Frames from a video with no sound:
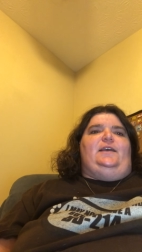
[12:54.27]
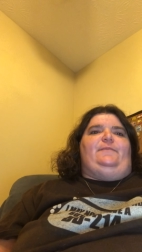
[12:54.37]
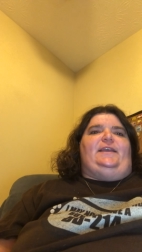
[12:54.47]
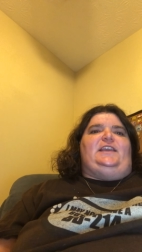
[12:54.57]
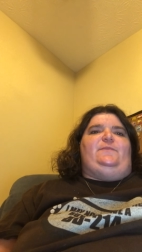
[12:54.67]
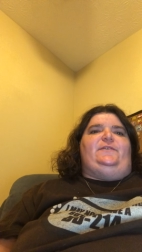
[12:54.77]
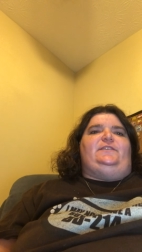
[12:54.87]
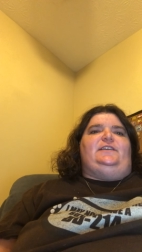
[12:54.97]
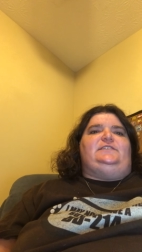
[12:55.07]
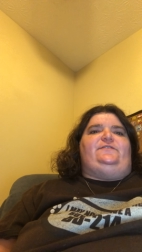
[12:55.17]
By keeping
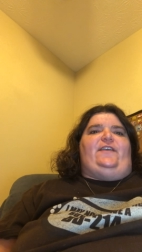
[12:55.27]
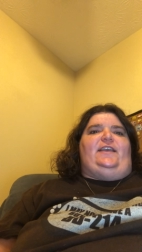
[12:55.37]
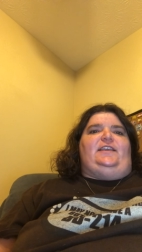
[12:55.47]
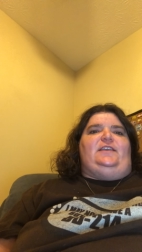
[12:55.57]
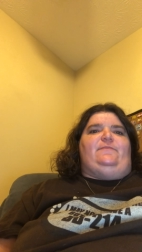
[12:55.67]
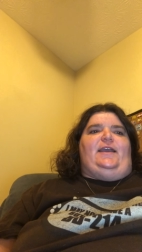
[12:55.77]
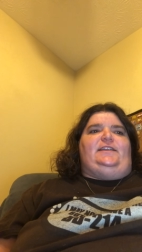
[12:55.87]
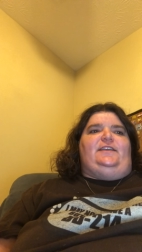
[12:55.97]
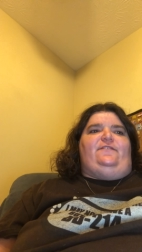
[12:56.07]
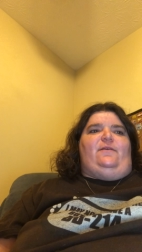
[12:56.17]
things vague, he might
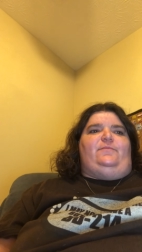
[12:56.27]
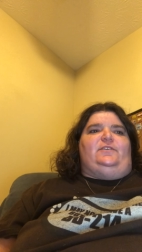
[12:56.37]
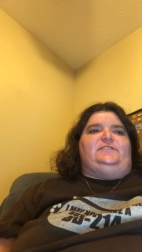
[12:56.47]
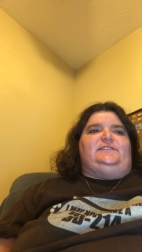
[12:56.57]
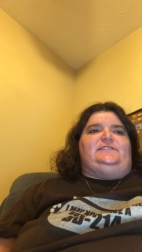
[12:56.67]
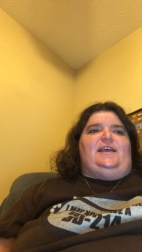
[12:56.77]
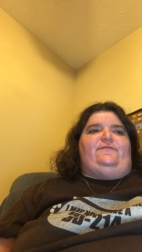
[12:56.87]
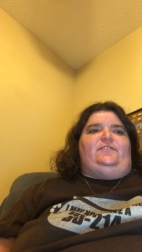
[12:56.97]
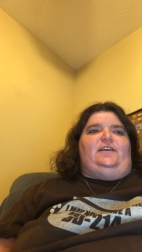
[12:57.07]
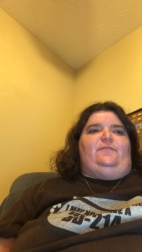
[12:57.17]
give up persons
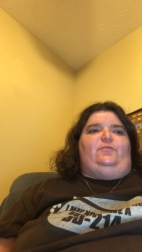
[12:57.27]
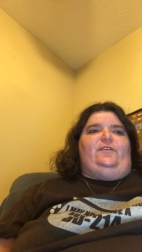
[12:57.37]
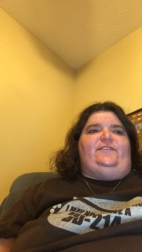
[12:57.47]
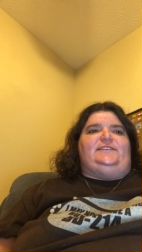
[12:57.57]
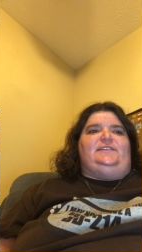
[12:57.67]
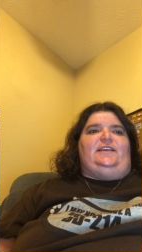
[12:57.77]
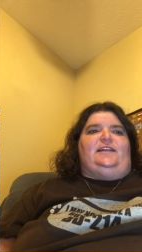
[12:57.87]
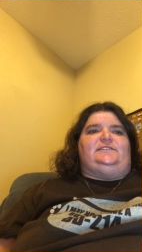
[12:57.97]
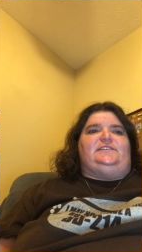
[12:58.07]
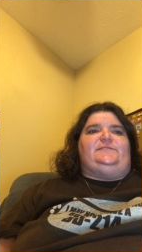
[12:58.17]
previously
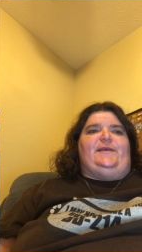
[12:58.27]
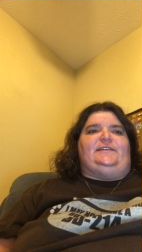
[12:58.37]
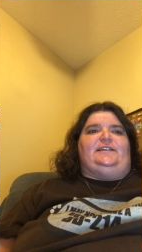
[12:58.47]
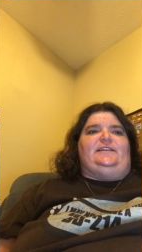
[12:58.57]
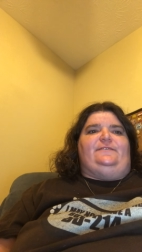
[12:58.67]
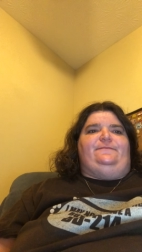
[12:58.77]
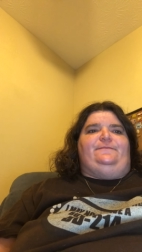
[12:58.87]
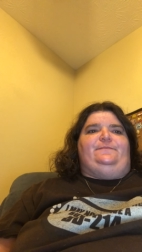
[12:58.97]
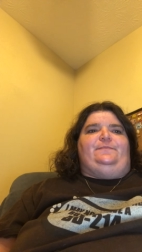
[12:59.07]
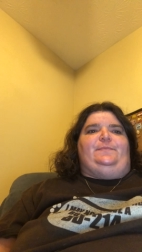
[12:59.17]
unsuspected.
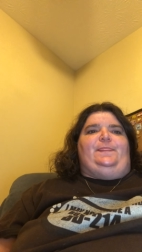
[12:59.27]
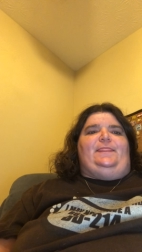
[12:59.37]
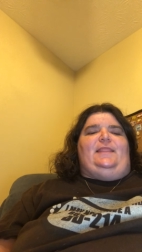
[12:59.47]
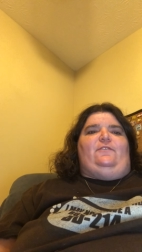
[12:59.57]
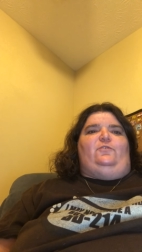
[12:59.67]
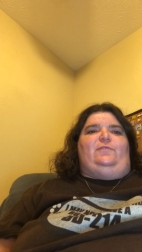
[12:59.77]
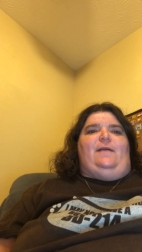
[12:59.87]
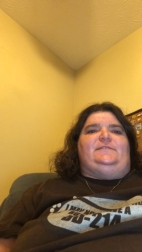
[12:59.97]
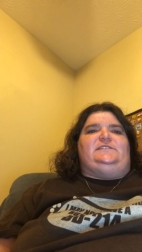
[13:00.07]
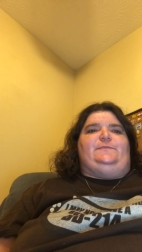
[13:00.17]
They were
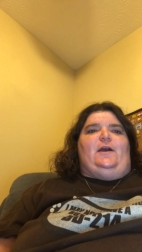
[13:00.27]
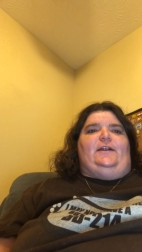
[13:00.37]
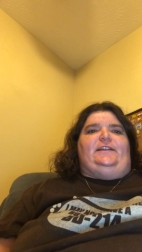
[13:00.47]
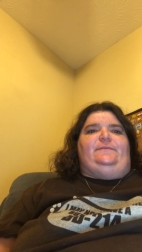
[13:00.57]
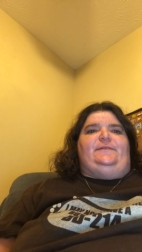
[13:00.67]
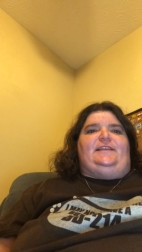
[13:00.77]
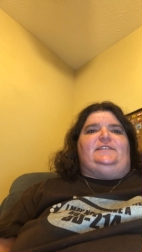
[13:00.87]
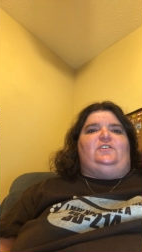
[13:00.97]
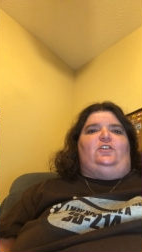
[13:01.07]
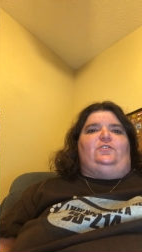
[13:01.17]
promised pardon, but
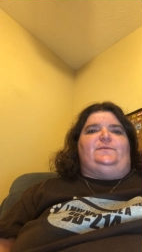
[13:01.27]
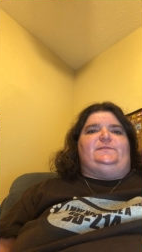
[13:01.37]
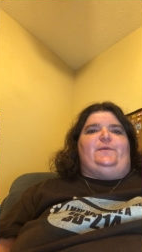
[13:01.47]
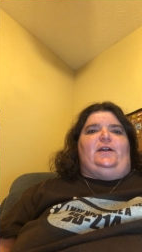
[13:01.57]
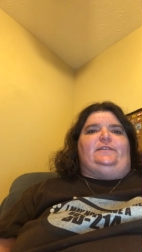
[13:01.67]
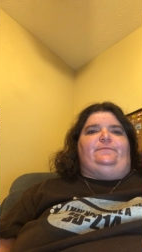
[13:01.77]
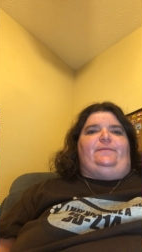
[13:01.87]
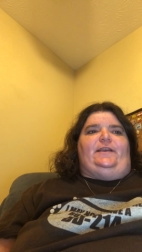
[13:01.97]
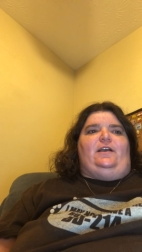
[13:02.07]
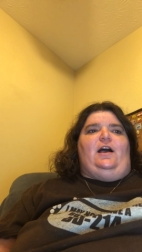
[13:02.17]
then told it was pardoned
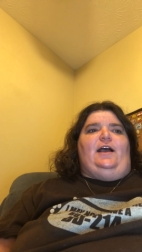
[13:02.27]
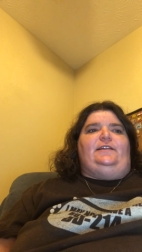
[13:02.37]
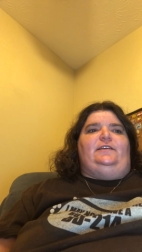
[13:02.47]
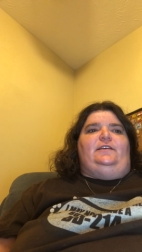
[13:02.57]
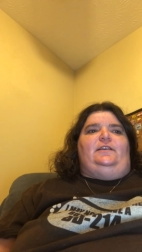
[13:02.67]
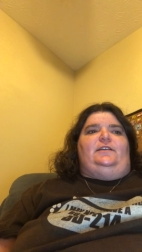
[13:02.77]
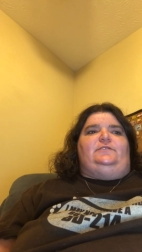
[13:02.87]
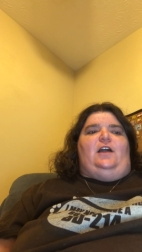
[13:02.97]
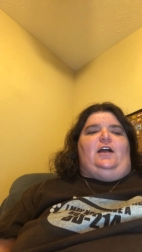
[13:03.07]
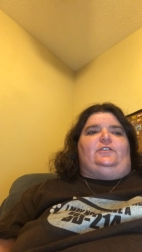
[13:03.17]
by God,
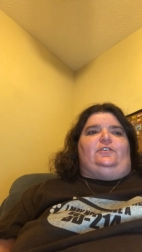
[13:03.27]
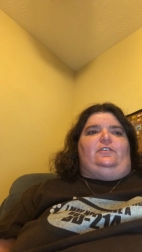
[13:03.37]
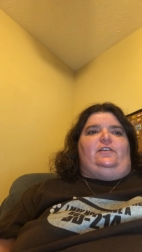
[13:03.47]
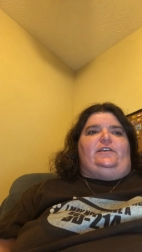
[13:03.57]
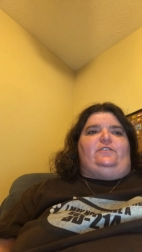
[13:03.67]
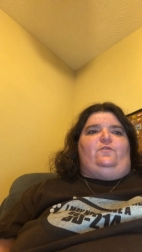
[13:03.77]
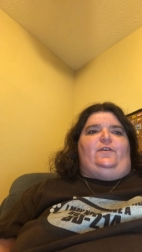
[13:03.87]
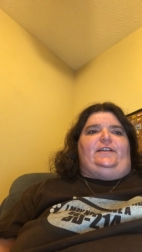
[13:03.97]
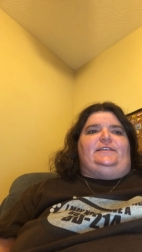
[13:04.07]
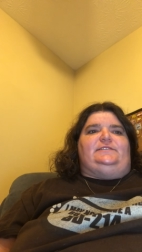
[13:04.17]
not earthly
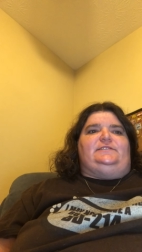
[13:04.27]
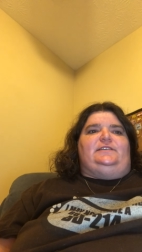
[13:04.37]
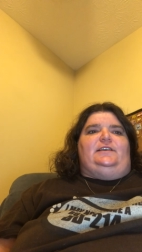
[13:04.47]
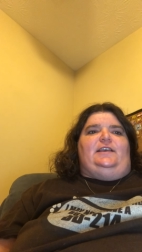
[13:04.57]
authorities,